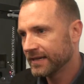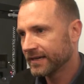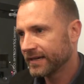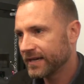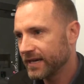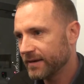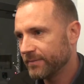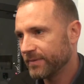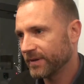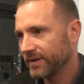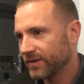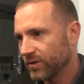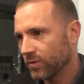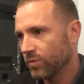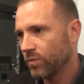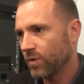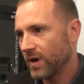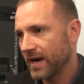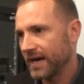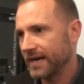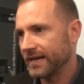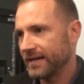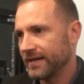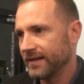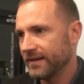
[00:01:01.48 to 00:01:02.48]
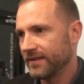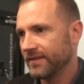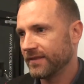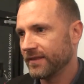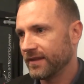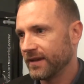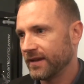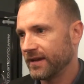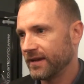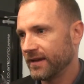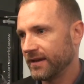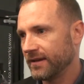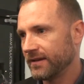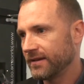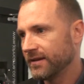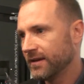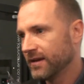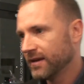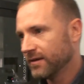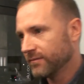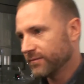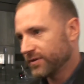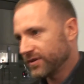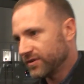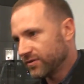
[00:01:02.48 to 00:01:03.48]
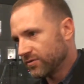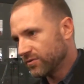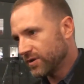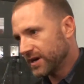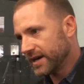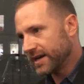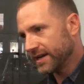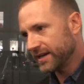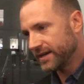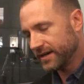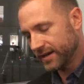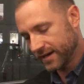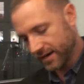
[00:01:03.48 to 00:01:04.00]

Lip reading: keeping the weight in there. But the way you